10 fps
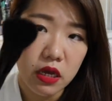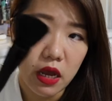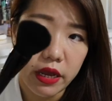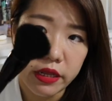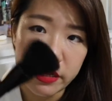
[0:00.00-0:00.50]

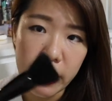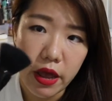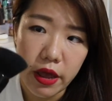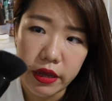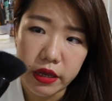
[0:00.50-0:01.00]
and
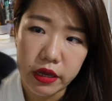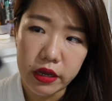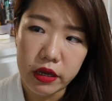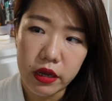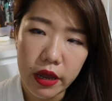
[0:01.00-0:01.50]

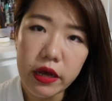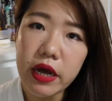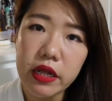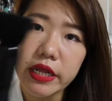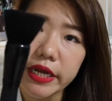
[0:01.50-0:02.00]
I kind
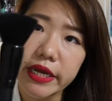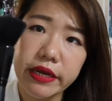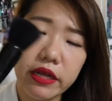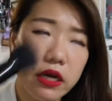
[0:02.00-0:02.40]
of like it.